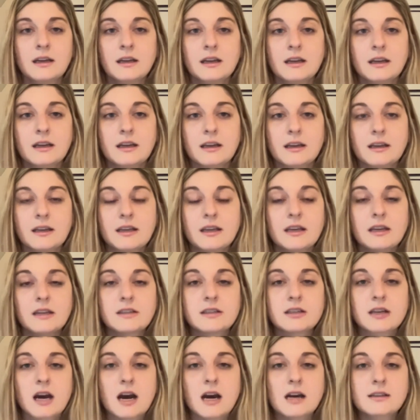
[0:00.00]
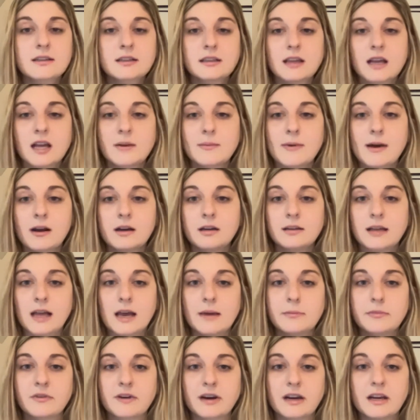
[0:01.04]
He talks a lot about
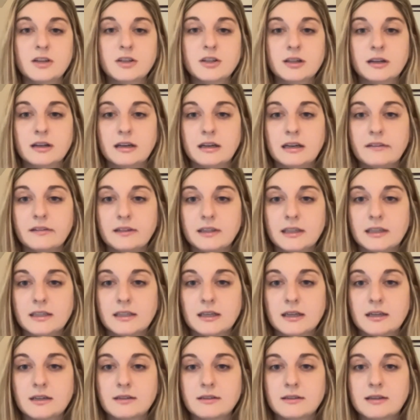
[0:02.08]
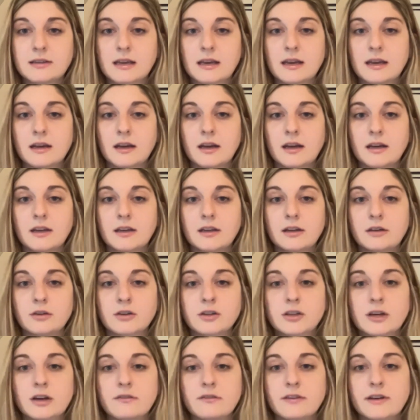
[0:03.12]
collaboration and he really does uh, you know,
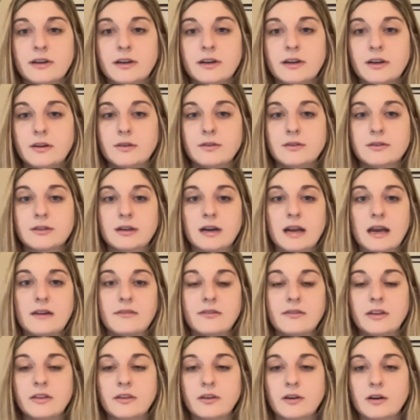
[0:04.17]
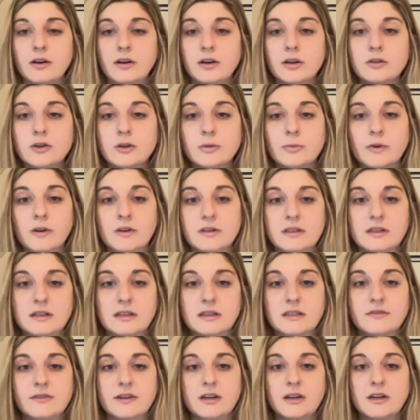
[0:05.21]
share videos and have other YouTubers in his
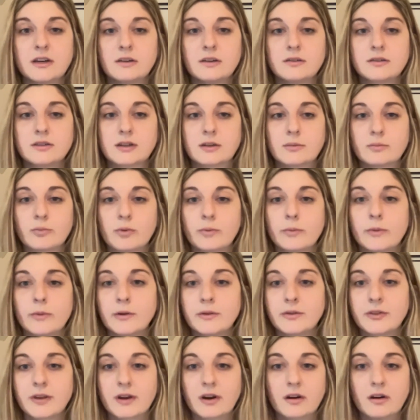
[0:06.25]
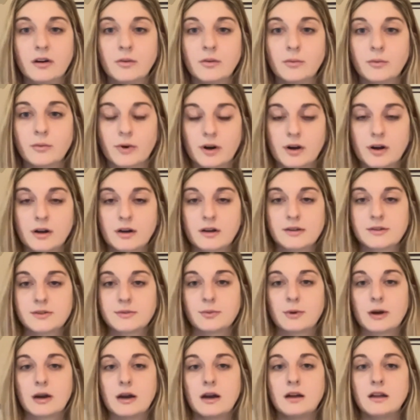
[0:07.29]
videos to promote their own work as
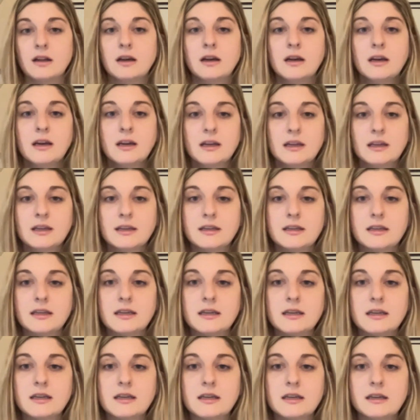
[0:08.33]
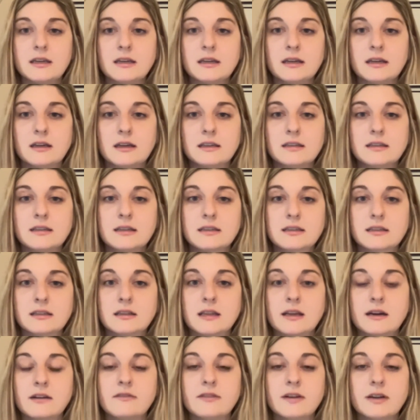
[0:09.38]
well. He does a
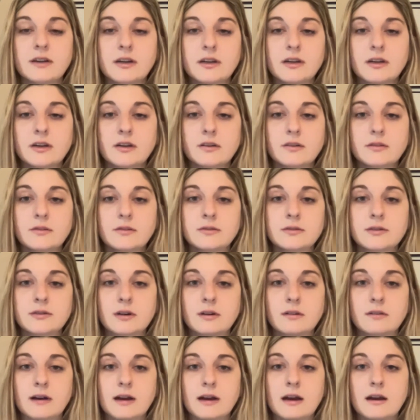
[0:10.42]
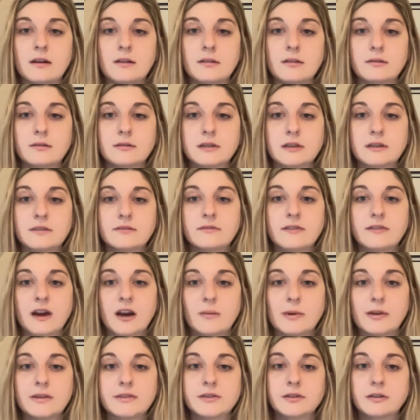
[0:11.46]
lot of videos around
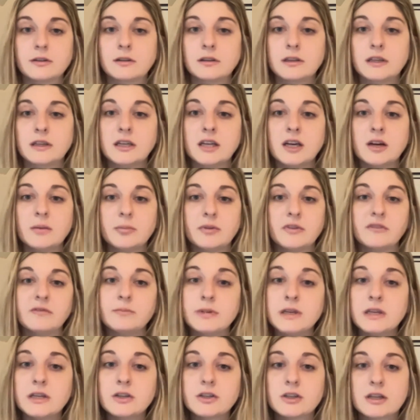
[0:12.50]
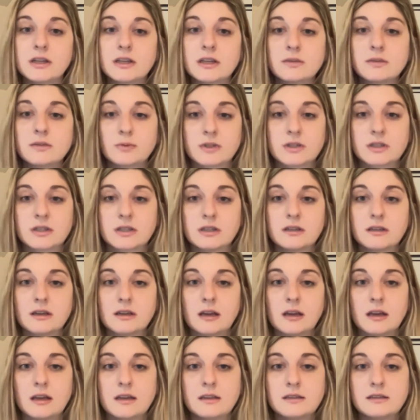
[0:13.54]
environmental cleanup of beaches, which
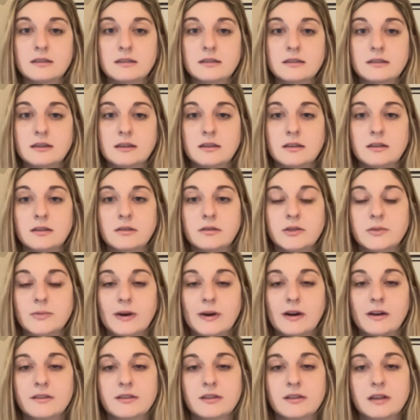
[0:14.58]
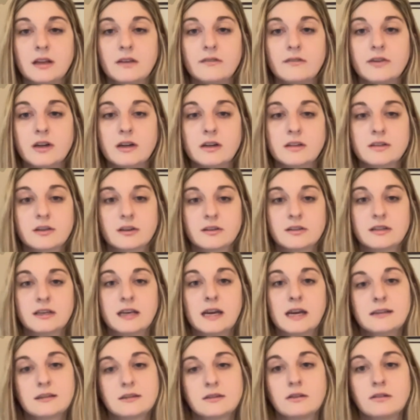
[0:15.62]
is, inspires a lot of youngsters. He
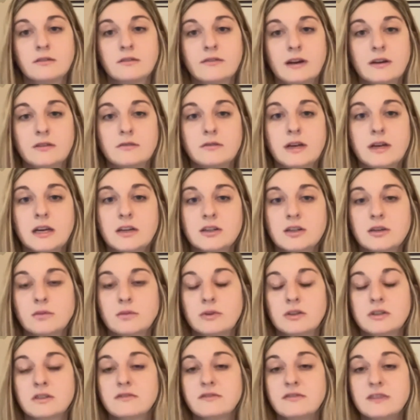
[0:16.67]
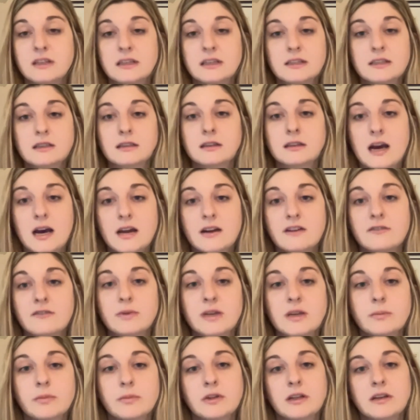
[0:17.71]
has his own foundation, which feeds a lot of
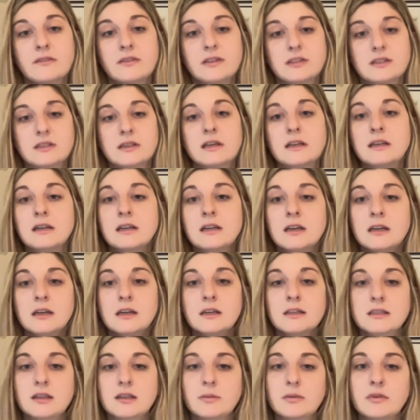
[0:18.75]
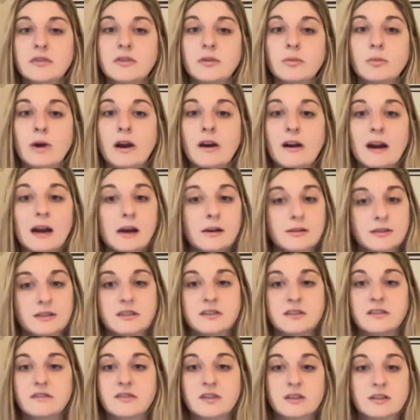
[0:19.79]
people. I visited some of the
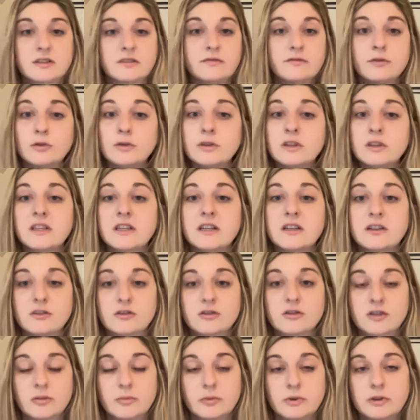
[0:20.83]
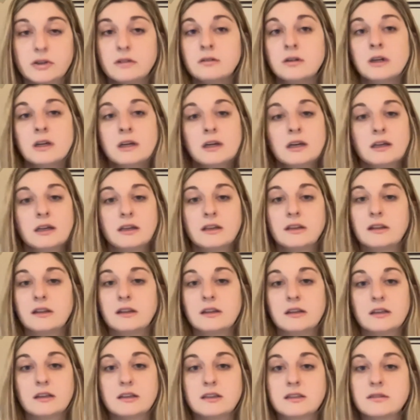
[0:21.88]
warehouses of just food that they distribute.
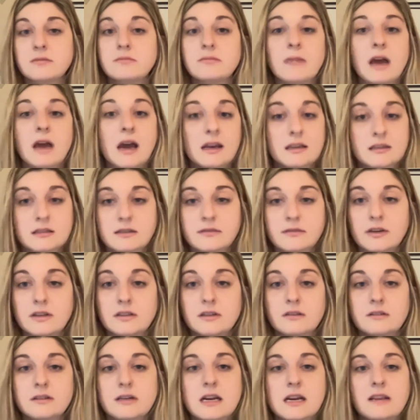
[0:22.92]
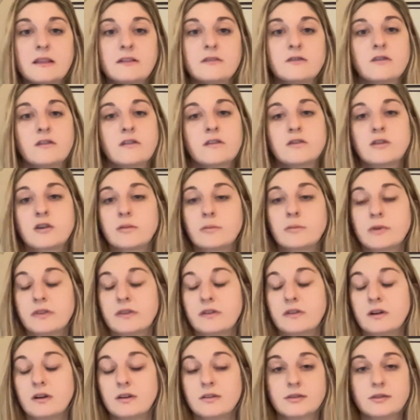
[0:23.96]
It's a massive undertaking that they're doing, but they're
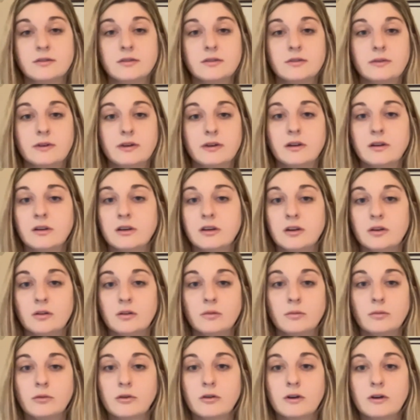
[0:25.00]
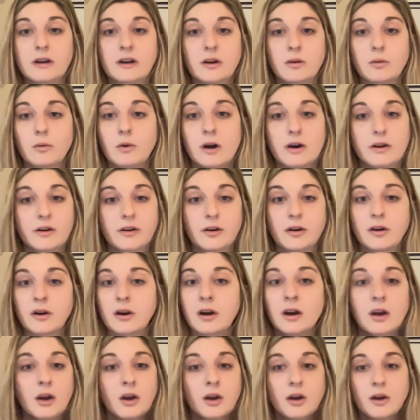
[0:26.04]
also doing, you know, creating water
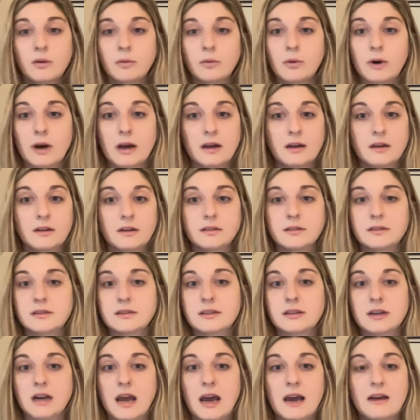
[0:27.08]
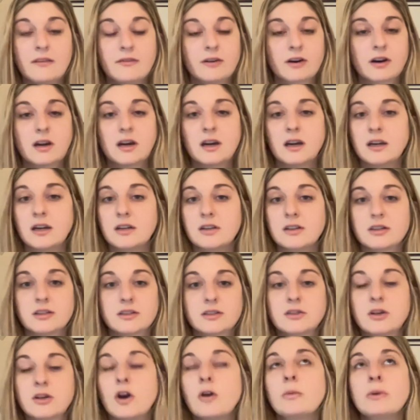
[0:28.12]
wells in Africa and
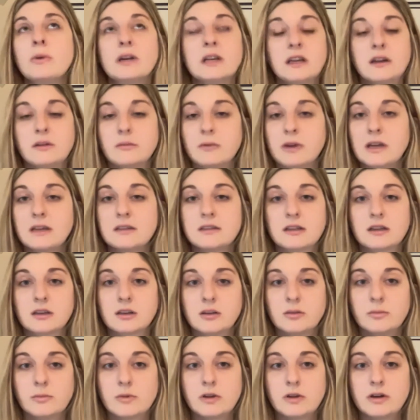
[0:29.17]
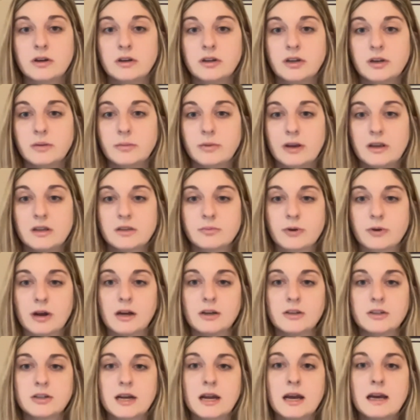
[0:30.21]
just so many amazing community based
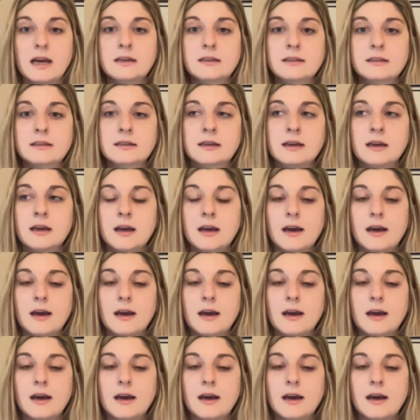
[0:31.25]
projects.